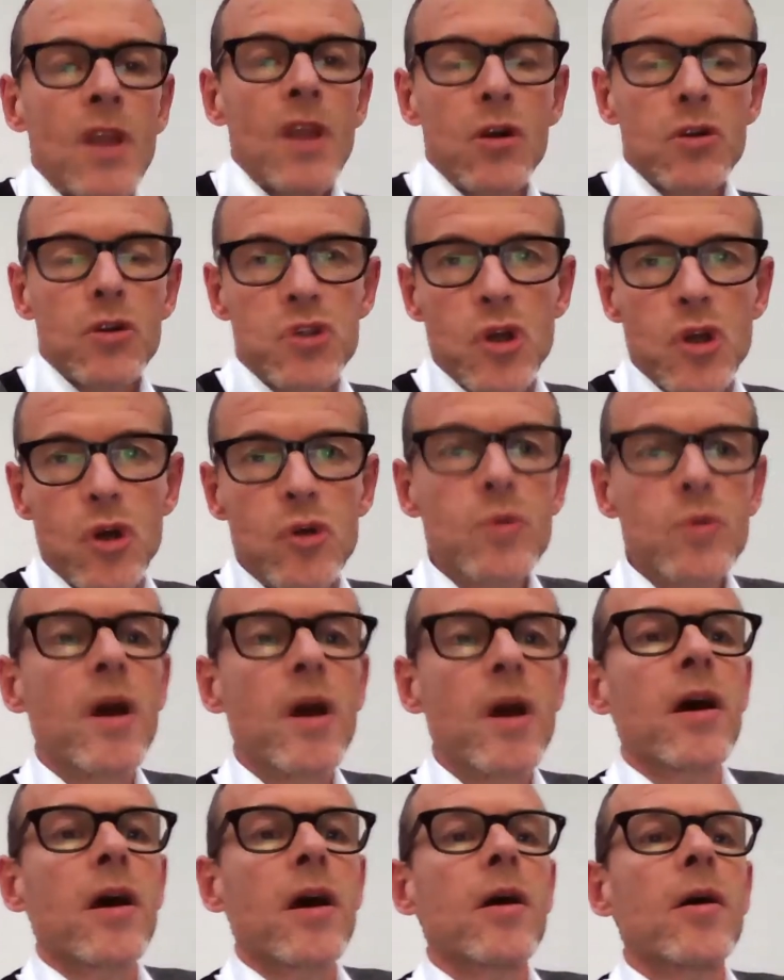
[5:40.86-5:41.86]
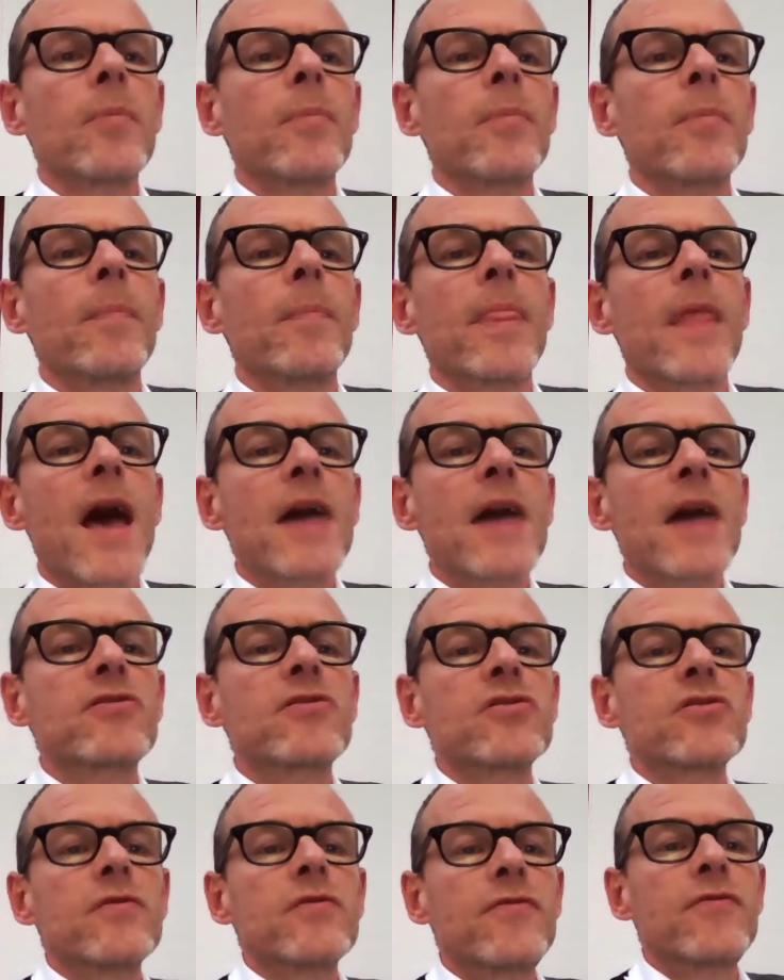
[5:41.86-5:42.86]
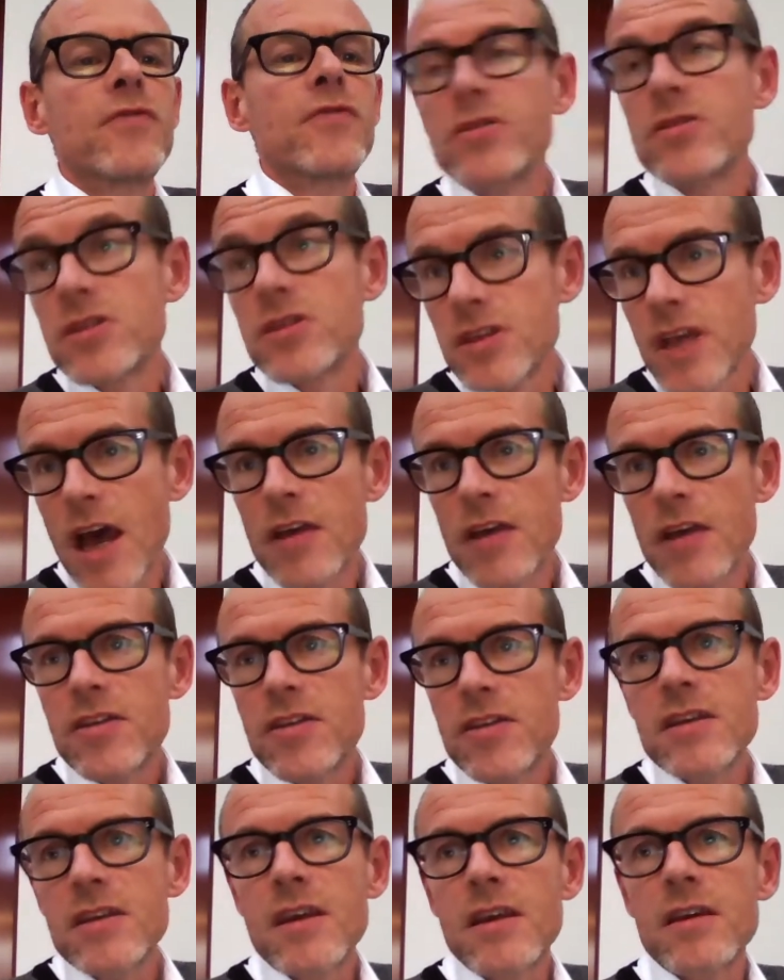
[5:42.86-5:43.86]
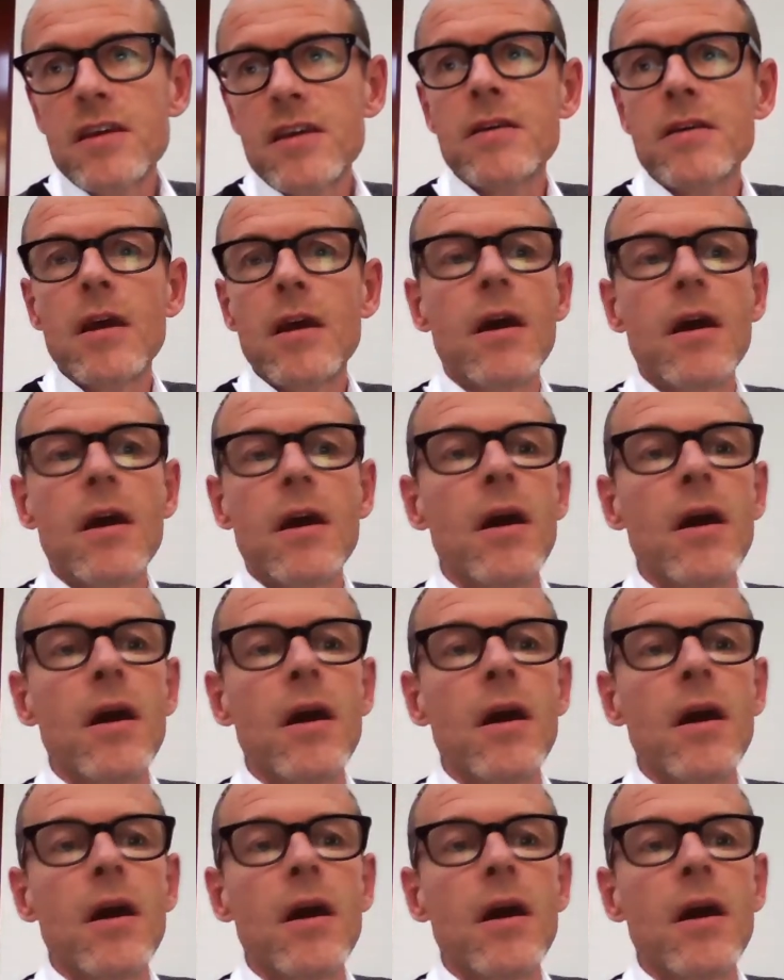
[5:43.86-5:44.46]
Also, editor for the Design Thinking,